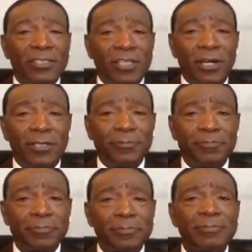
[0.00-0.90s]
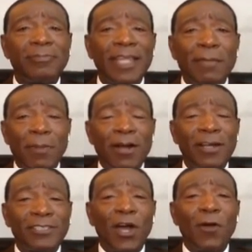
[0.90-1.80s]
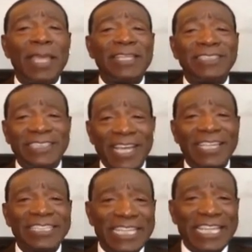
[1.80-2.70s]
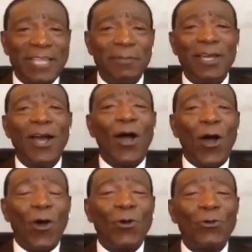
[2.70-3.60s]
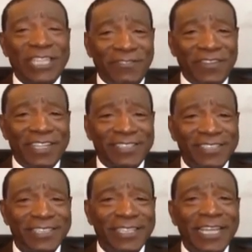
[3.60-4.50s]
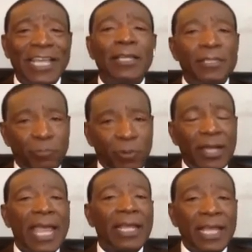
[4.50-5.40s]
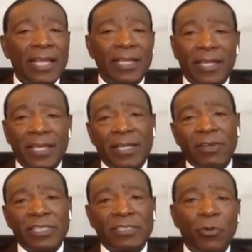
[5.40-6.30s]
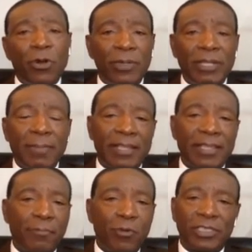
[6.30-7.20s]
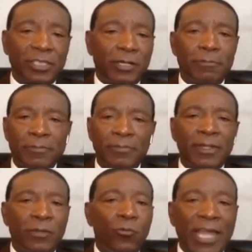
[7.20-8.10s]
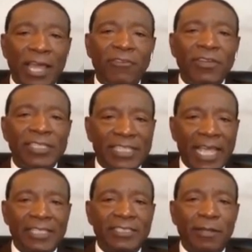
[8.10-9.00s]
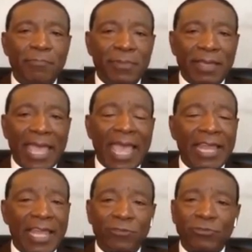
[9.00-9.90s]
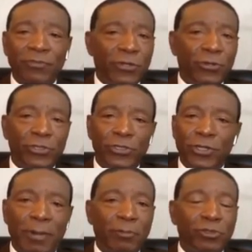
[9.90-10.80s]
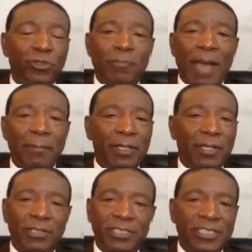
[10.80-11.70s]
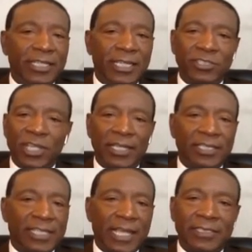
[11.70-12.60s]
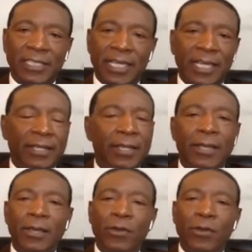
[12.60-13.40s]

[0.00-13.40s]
Gasol. And Marc Gasol made 2nd team All-Defense. LeBron had an interesting point when he made that point. So whatever it takes to add extra fuel to it, I'm sure Mike Malone is sitting there shaking his hand and saying,